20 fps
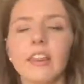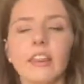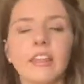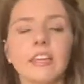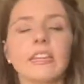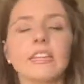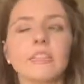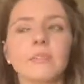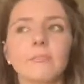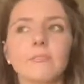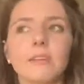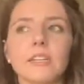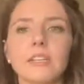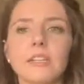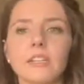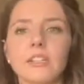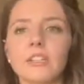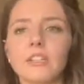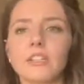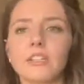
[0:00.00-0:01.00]
These
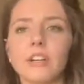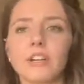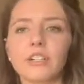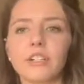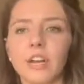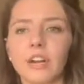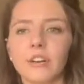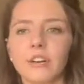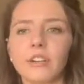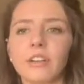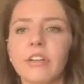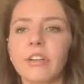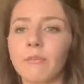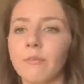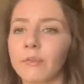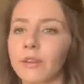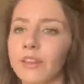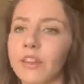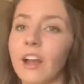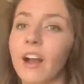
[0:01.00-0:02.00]
positions are generally
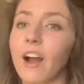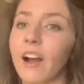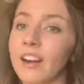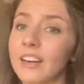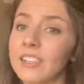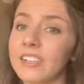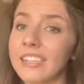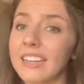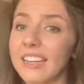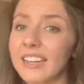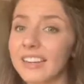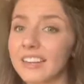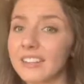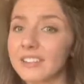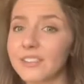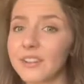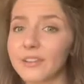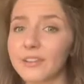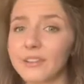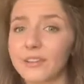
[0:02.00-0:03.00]
really hard to get
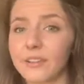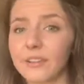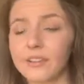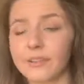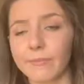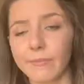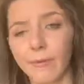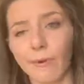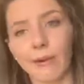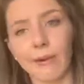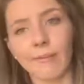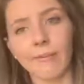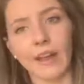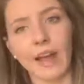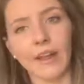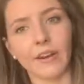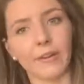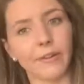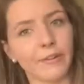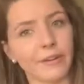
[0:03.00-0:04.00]
into, so it's more
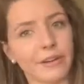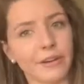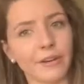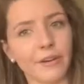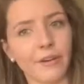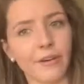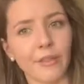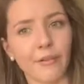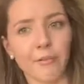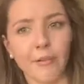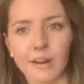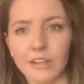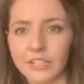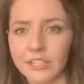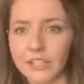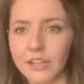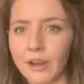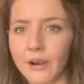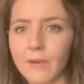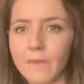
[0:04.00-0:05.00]
about who you know than
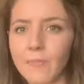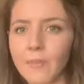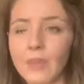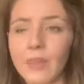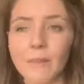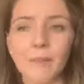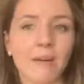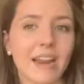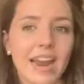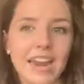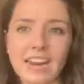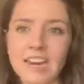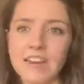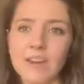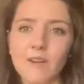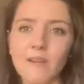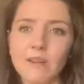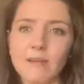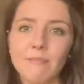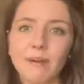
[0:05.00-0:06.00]
what you know. But I didn't
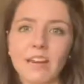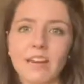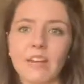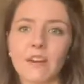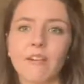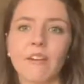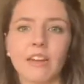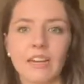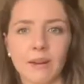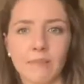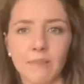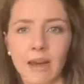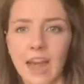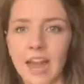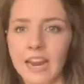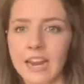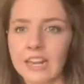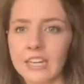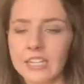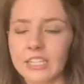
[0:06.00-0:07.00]
know anybody going into
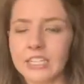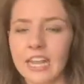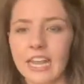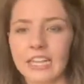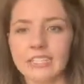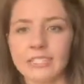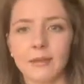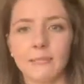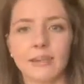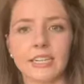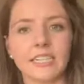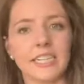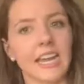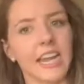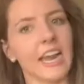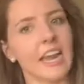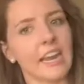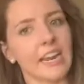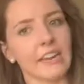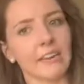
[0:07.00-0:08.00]
mine. I just had somebody say,
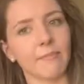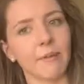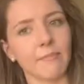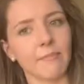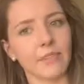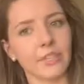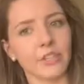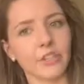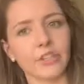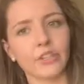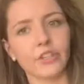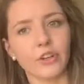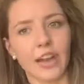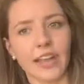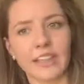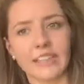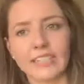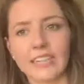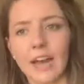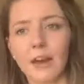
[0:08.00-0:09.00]
hey, maybe you should
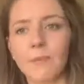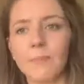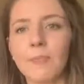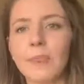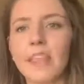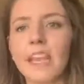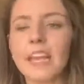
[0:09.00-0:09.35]
try this out.